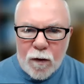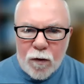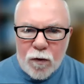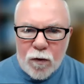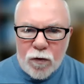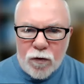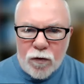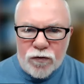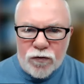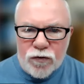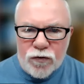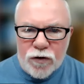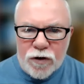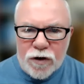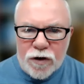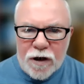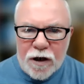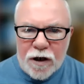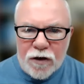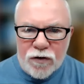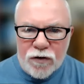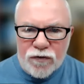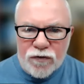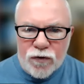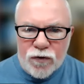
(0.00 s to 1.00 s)
Also,
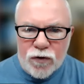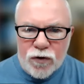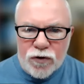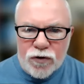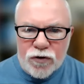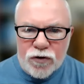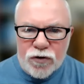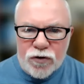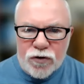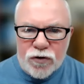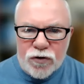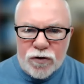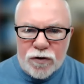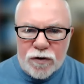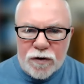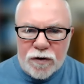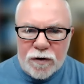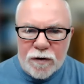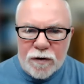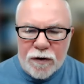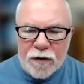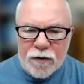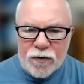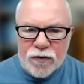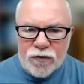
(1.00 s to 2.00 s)
California and
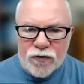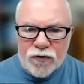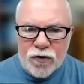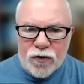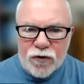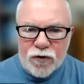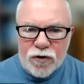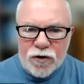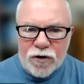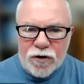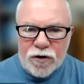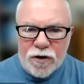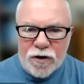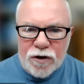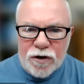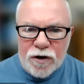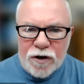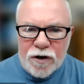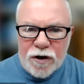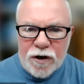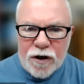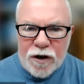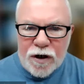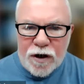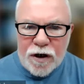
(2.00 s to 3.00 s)
Arizona,
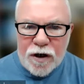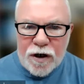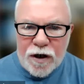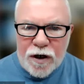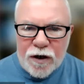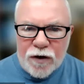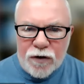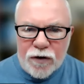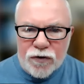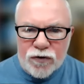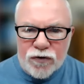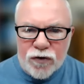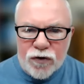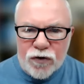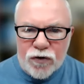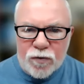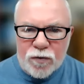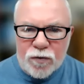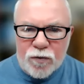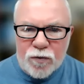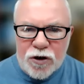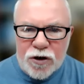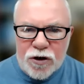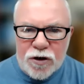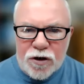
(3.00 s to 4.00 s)
Arizona
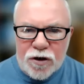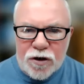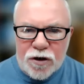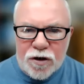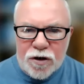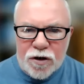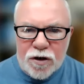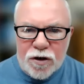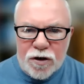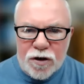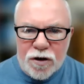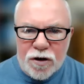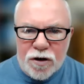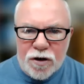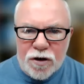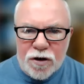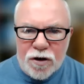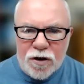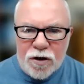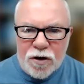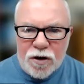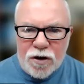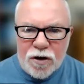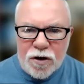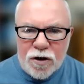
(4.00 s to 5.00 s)
being
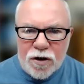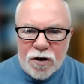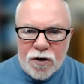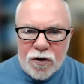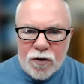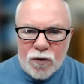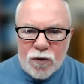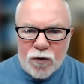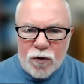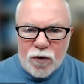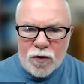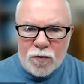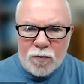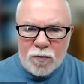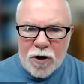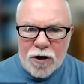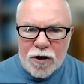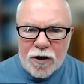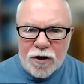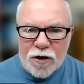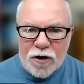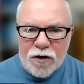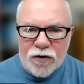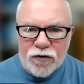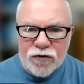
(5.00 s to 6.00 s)
where my
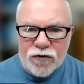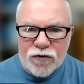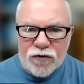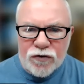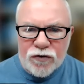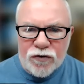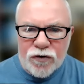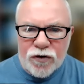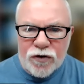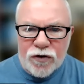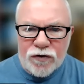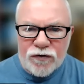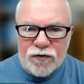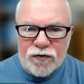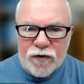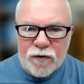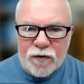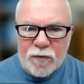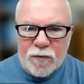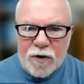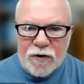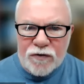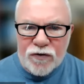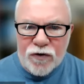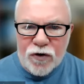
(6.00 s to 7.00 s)
cousins live on
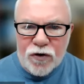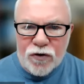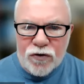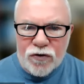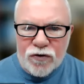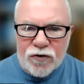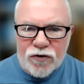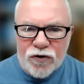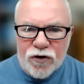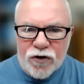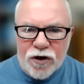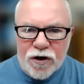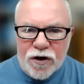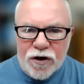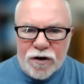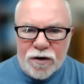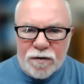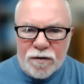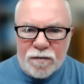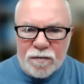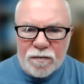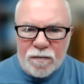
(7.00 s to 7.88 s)
my father's side.